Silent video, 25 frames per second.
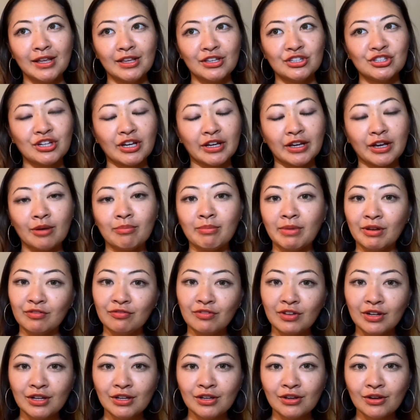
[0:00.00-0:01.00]
Check out my
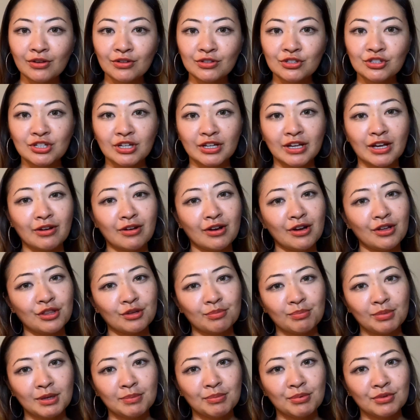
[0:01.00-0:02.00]
videos, check out other
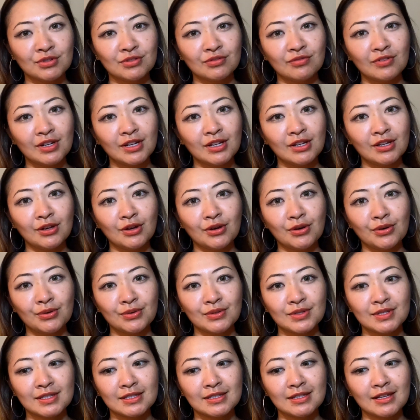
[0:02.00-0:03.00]
people's
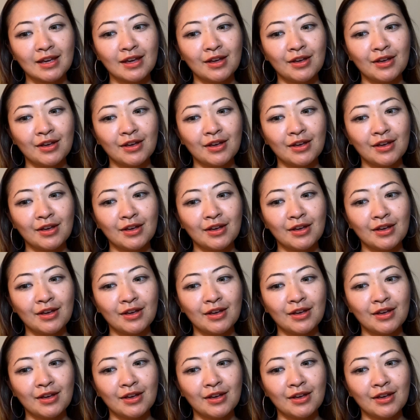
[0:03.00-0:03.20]
videos,